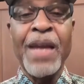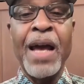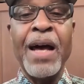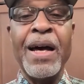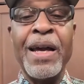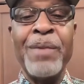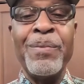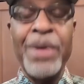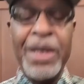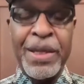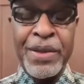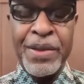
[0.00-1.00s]
Hi,
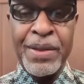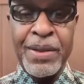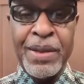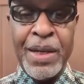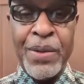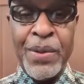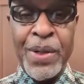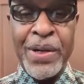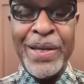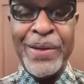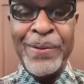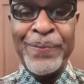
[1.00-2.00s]
Beth. How are
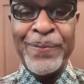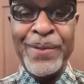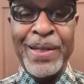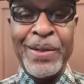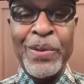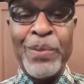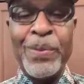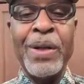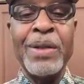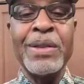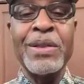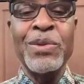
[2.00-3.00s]
you? I hope
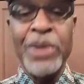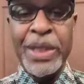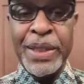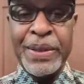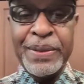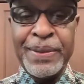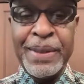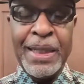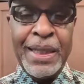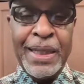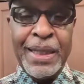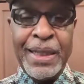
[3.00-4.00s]
all is well.
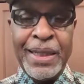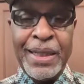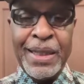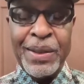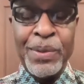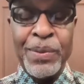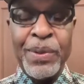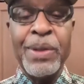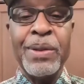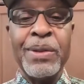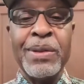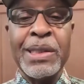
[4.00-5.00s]
I hope
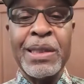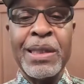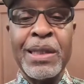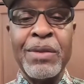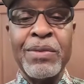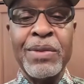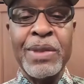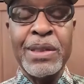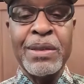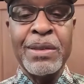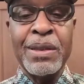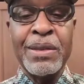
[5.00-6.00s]
you and your loved
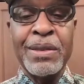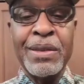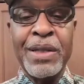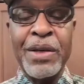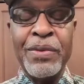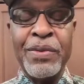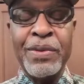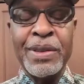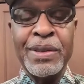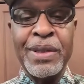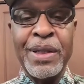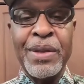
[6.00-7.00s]
ones are safe
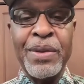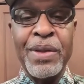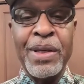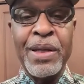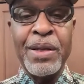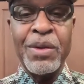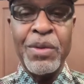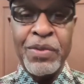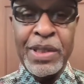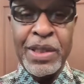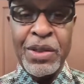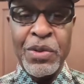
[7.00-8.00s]
and healthy and
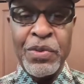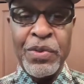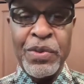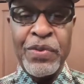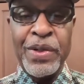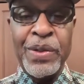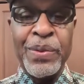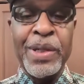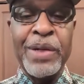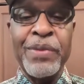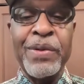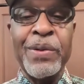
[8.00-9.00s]
hopefully COVID-free
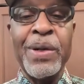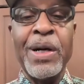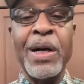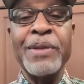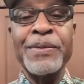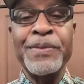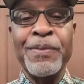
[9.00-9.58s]
wherever you are.